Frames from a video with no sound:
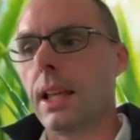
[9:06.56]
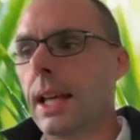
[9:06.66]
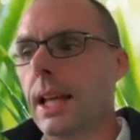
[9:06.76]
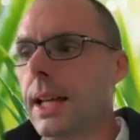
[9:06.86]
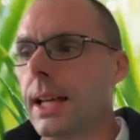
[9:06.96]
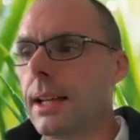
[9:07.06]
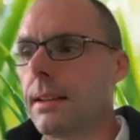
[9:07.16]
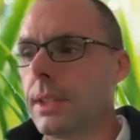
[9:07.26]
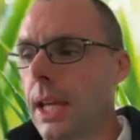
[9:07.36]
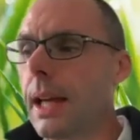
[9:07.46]

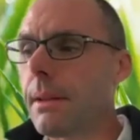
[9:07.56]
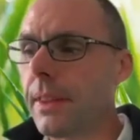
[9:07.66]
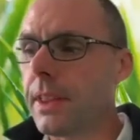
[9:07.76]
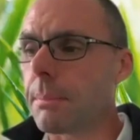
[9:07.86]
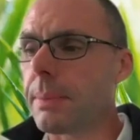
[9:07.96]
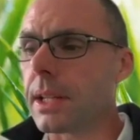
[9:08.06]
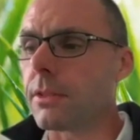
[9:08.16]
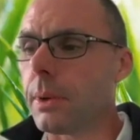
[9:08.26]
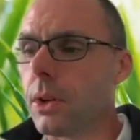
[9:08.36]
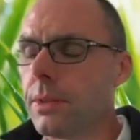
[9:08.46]
Yeah, I think a bit of
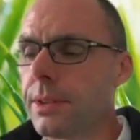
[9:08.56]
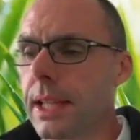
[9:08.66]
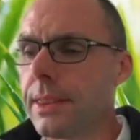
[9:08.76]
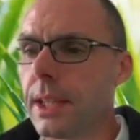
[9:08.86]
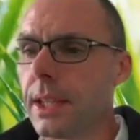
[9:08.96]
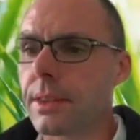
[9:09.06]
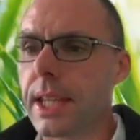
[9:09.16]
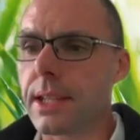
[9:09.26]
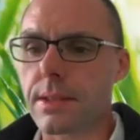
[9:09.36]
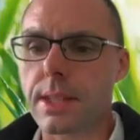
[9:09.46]
both. I think they
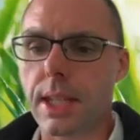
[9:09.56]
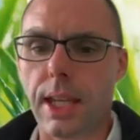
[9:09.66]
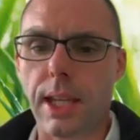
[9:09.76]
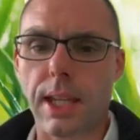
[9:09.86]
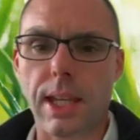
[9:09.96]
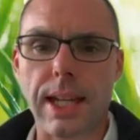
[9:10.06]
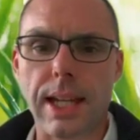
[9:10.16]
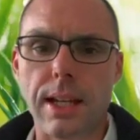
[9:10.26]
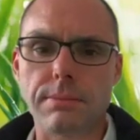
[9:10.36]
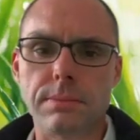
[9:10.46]
can see
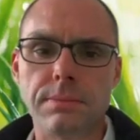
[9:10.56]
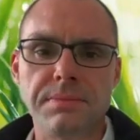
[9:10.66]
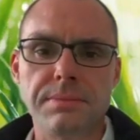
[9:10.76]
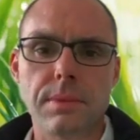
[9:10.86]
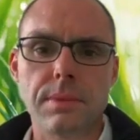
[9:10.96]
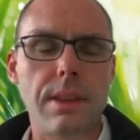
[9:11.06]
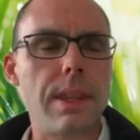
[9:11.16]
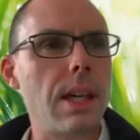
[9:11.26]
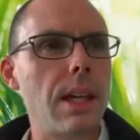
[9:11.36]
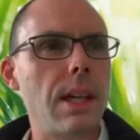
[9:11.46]

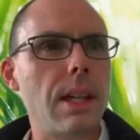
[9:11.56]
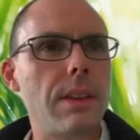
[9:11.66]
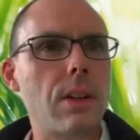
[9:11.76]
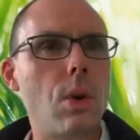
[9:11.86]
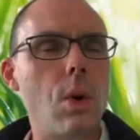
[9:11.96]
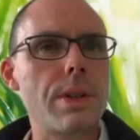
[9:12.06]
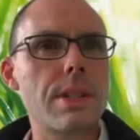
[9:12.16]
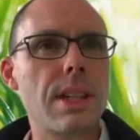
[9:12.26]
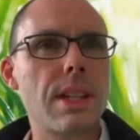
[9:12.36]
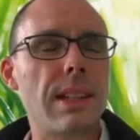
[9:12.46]
the
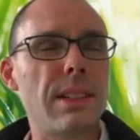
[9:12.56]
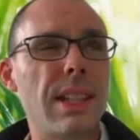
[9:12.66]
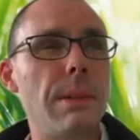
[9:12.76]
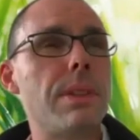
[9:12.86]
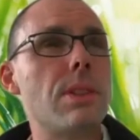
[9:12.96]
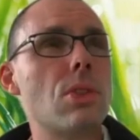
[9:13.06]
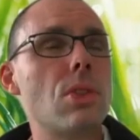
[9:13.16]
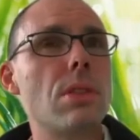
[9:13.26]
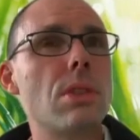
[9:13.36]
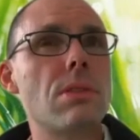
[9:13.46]
course can keep the
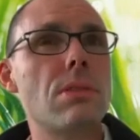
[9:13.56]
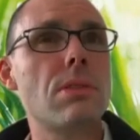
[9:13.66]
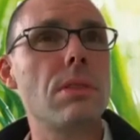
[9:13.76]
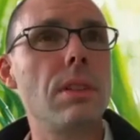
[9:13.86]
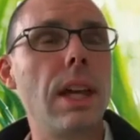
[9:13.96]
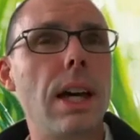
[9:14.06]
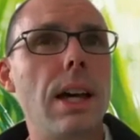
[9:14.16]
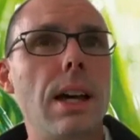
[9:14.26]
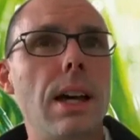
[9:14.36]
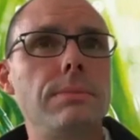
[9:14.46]
students
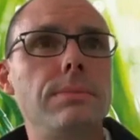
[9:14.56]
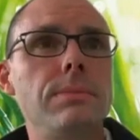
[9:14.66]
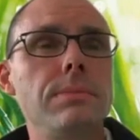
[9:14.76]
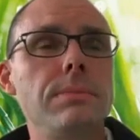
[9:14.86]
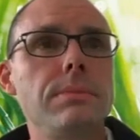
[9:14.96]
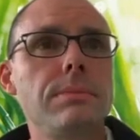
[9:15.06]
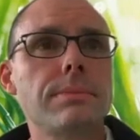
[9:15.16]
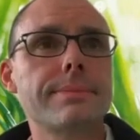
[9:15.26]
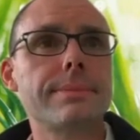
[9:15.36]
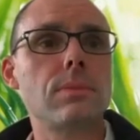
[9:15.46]
um,
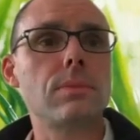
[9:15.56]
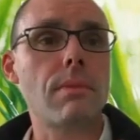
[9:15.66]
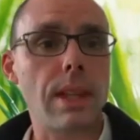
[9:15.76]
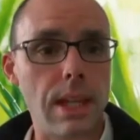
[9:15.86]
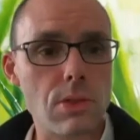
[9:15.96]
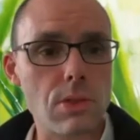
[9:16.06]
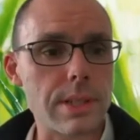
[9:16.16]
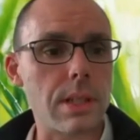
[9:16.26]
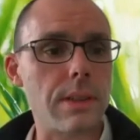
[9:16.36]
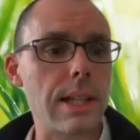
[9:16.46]

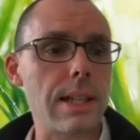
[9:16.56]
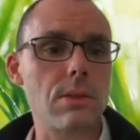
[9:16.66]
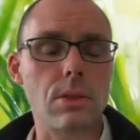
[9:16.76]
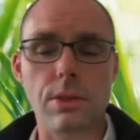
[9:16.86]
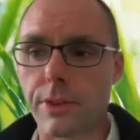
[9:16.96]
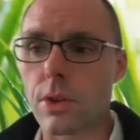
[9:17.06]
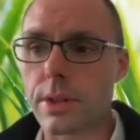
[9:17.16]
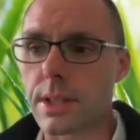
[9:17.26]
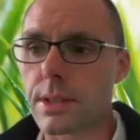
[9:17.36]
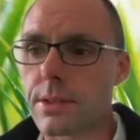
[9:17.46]
interested in the lesson or
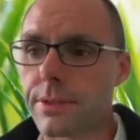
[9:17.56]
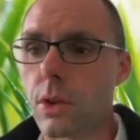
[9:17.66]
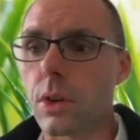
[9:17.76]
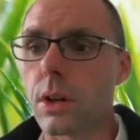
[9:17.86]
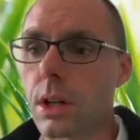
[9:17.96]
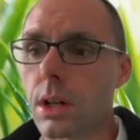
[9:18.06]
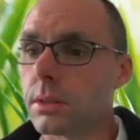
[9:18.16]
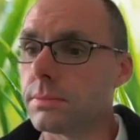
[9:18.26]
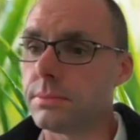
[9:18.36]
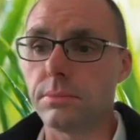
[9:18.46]
focused
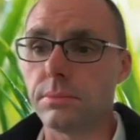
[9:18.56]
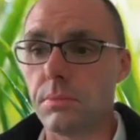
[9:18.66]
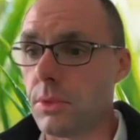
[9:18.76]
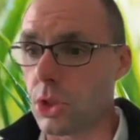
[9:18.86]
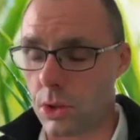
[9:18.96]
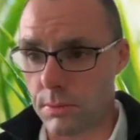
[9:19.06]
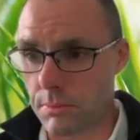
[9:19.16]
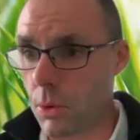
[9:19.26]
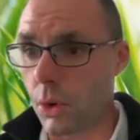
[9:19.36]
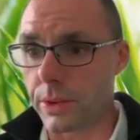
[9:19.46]
for
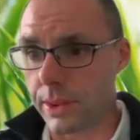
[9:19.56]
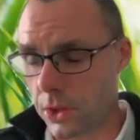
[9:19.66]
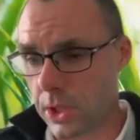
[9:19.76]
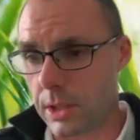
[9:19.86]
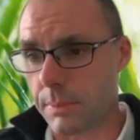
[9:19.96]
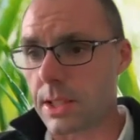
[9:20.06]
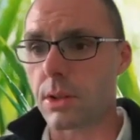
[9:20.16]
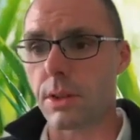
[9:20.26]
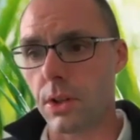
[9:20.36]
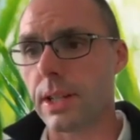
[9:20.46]
more than 30 minutes,
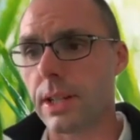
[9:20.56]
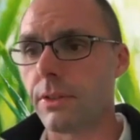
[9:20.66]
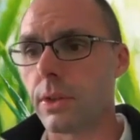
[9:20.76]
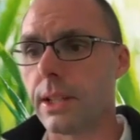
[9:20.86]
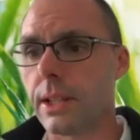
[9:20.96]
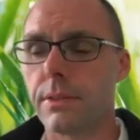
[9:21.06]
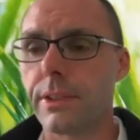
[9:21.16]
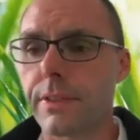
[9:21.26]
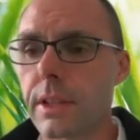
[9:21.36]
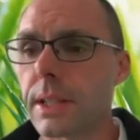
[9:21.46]
so 30, 40, or
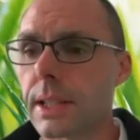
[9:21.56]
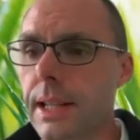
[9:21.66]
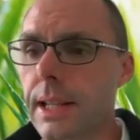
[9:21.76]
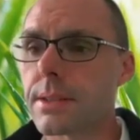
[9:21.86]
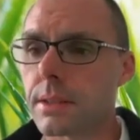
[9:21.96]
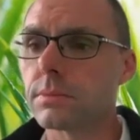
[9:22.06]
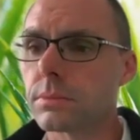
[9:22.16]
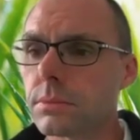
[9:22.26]
50-minute lesson.